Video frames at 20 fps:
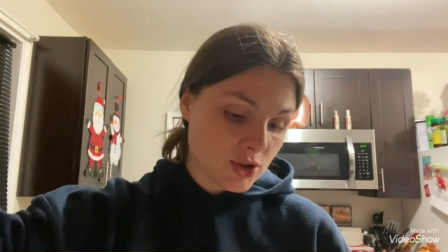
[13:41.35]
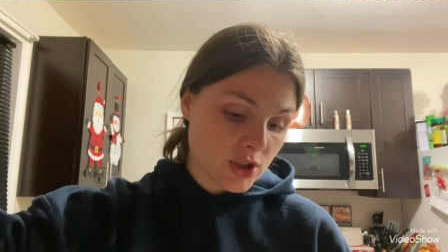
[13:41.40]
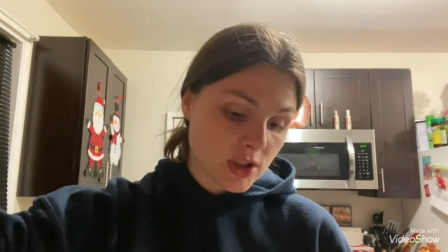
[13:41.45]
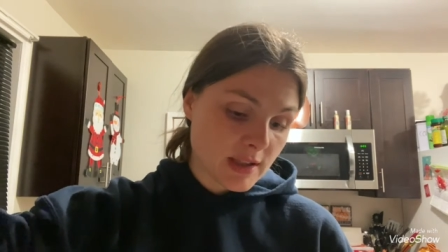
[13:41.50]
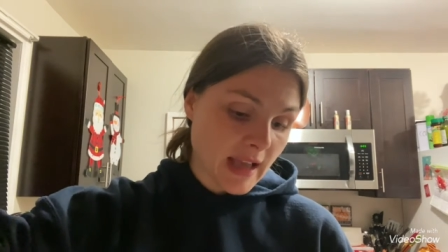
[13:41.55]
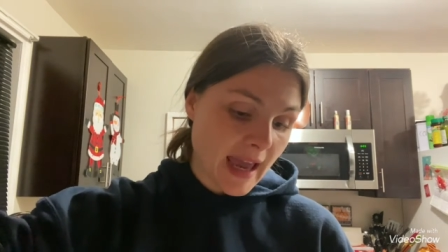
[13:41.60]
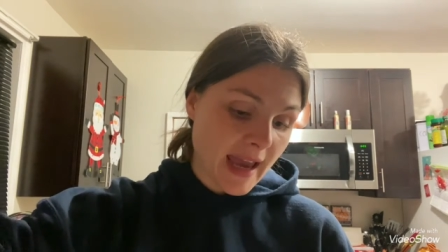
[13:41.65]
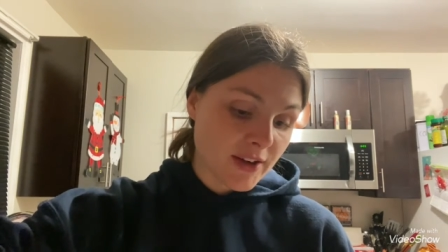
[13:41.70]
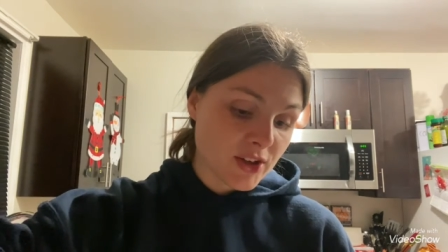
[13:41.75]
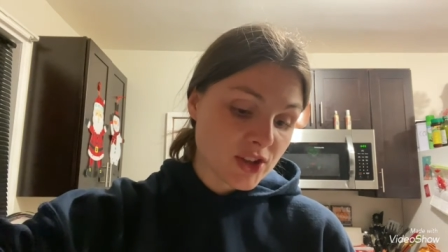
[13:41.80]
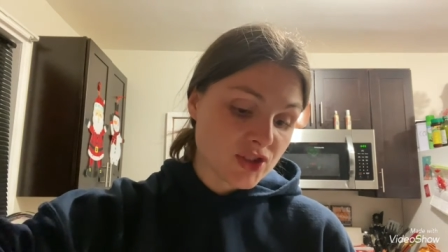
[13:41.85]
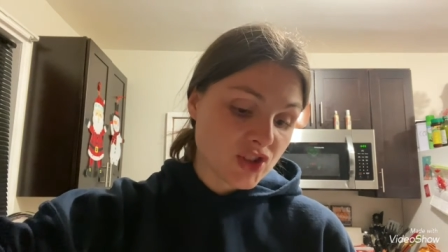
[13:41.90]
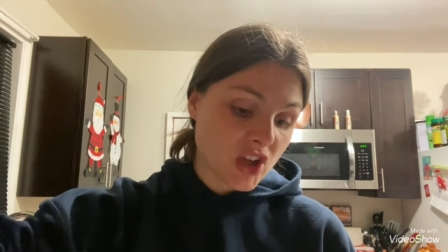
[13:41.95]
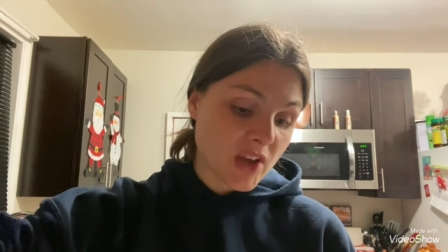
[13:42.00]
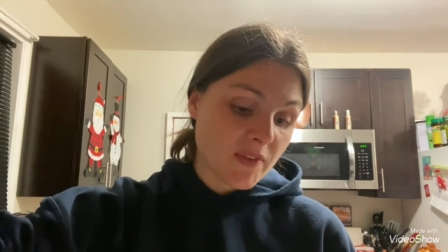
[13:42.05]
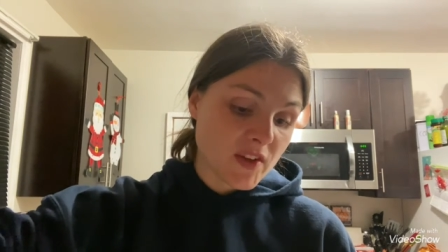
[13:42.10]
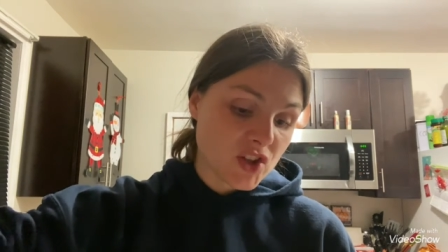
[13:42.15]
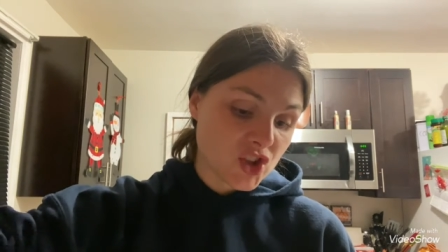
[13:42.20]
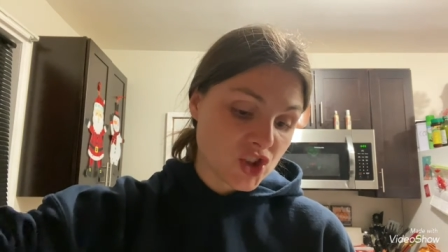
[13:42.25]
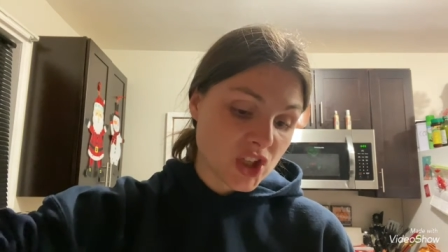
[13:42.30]
She's, I
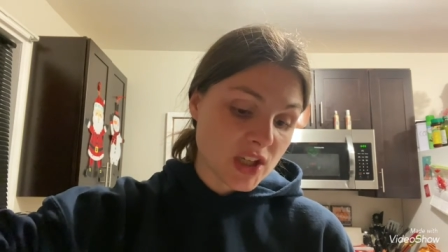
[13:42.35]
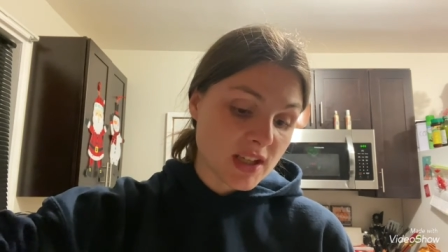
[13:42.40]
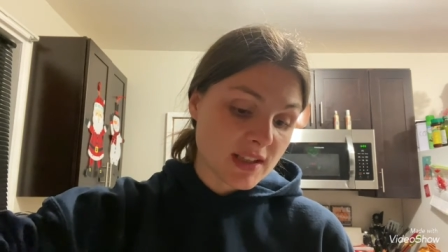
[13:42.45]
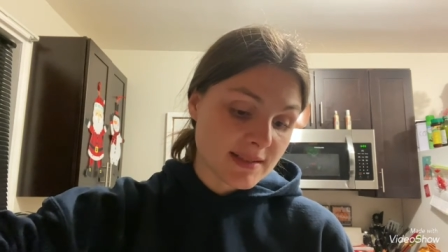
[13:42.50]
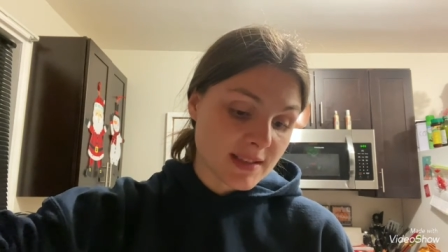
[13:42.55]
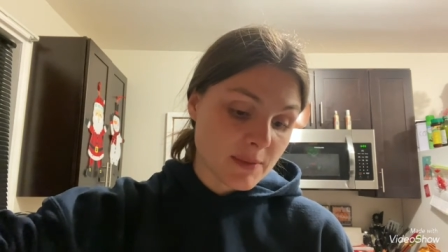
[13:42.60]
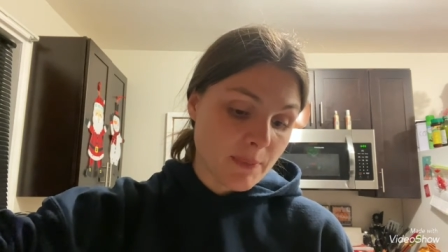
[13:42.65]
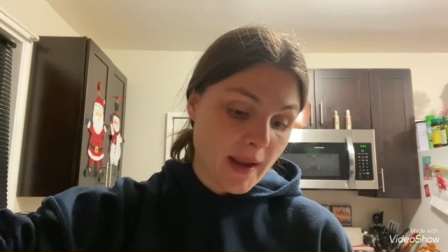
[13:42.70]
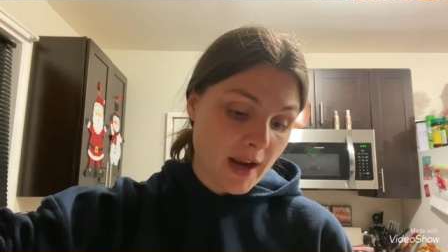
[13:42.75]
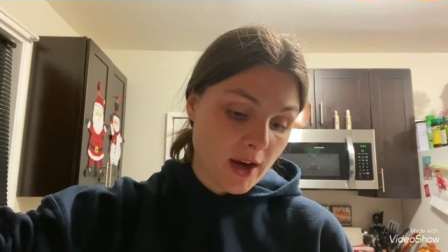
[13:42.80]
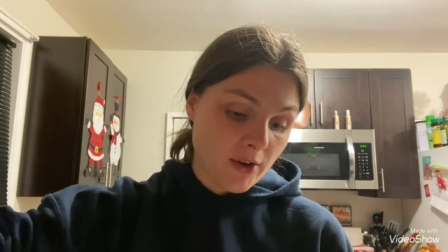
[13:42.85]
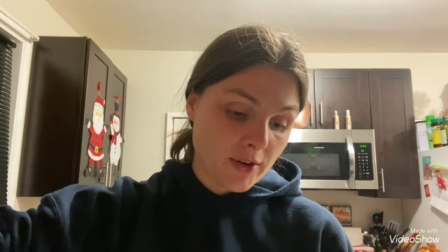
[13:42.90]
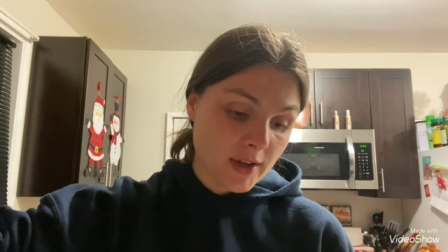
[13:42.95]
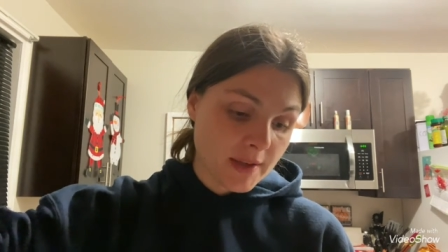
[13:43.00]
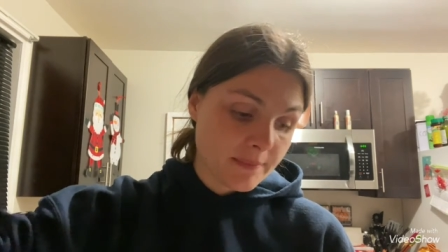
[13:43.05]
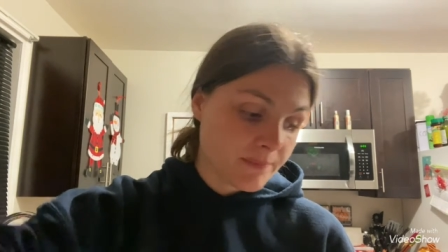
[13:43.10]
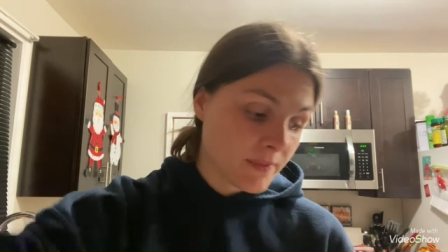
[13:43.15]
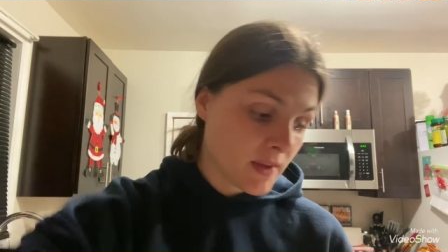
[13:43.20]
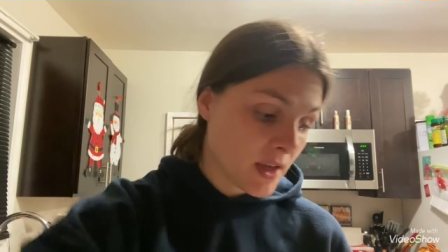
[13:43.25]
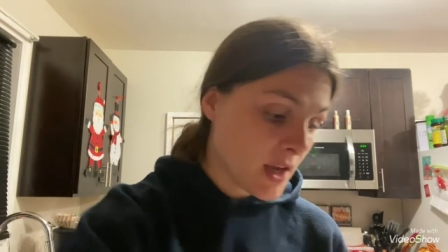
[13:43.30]
understand that she's the
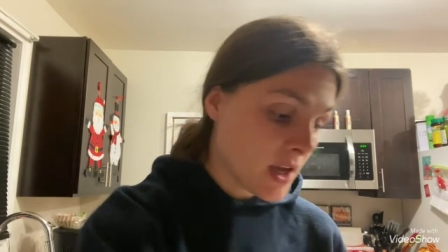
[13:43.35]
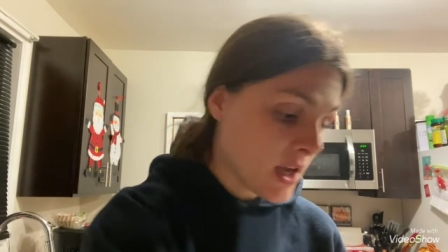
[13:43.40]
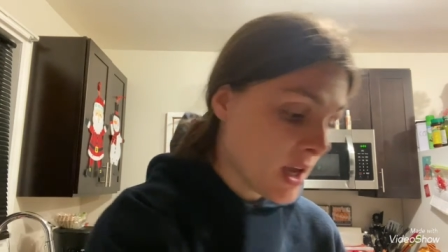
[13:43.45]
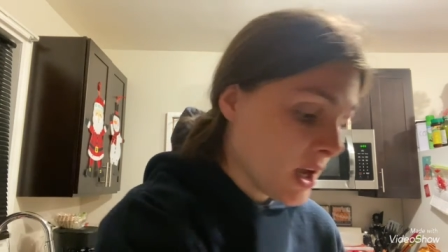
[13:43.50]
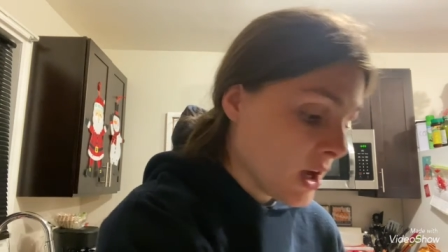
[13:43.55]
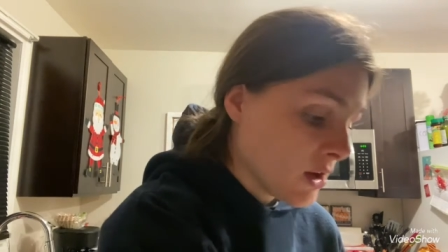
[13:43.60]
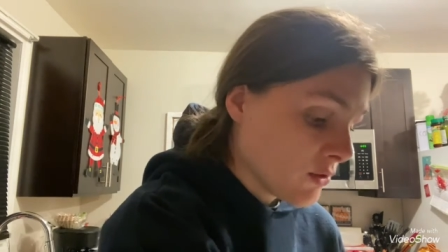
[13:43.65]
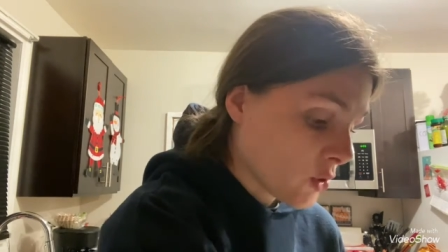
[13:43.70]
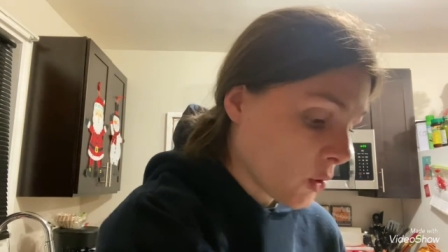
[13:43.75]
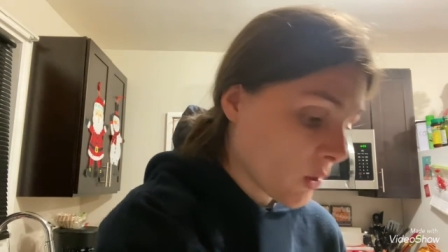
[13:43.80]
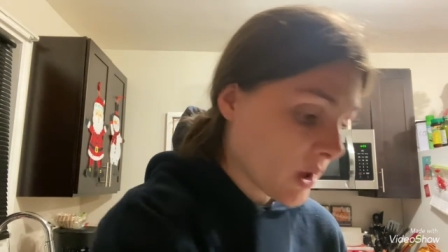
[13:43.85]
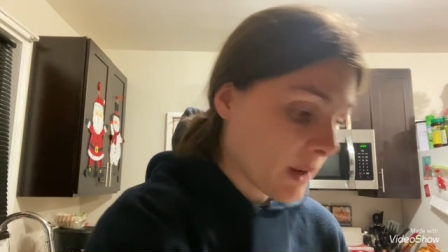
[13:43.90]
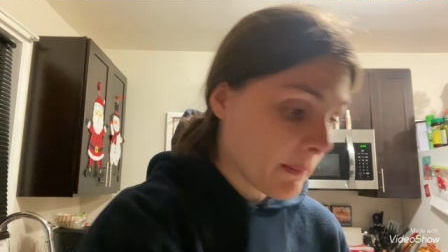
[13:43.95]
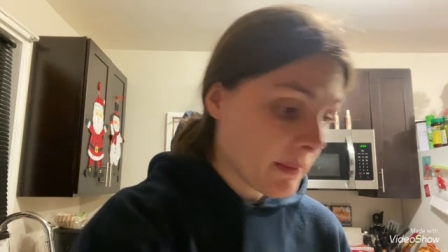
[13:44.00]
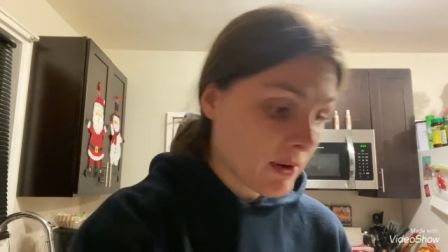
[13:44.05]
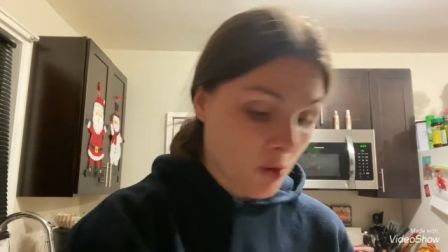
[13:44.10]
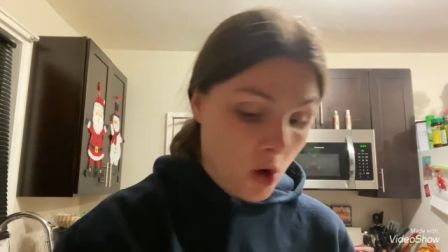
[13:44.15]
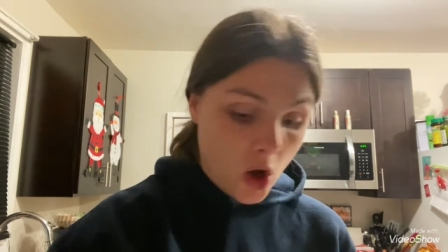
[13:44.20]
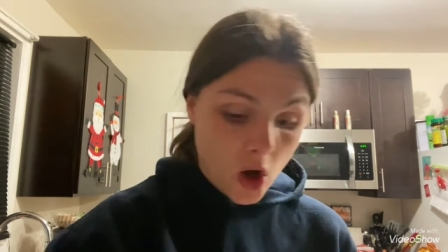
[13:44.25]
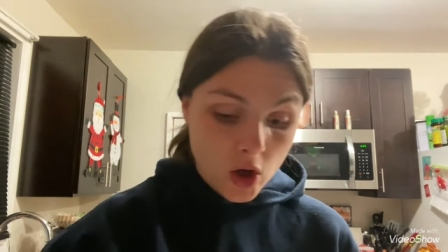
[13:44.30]
parent, don't get
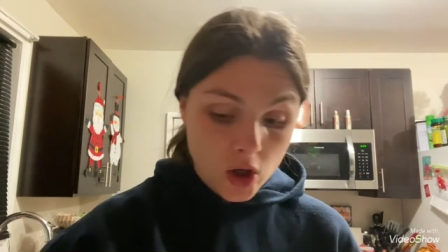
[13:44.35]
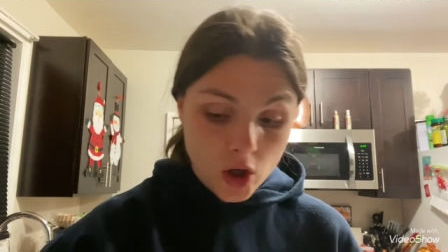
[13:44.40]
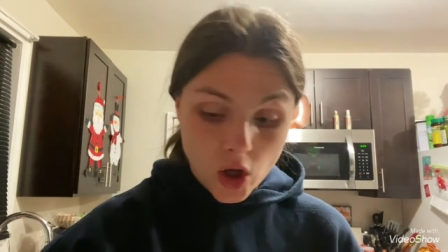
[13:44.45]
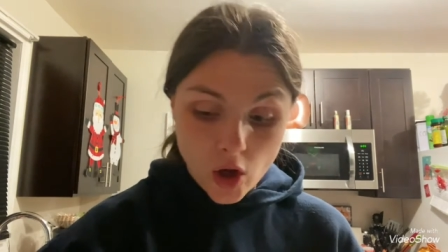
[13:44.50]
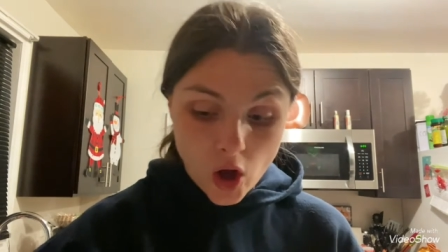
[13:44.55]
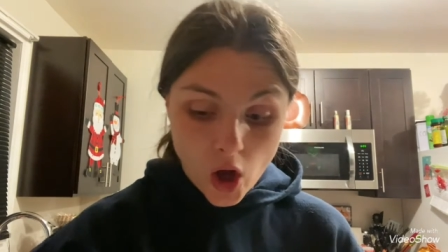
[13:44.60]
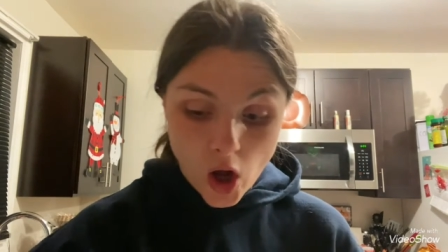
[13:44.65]
me wrong.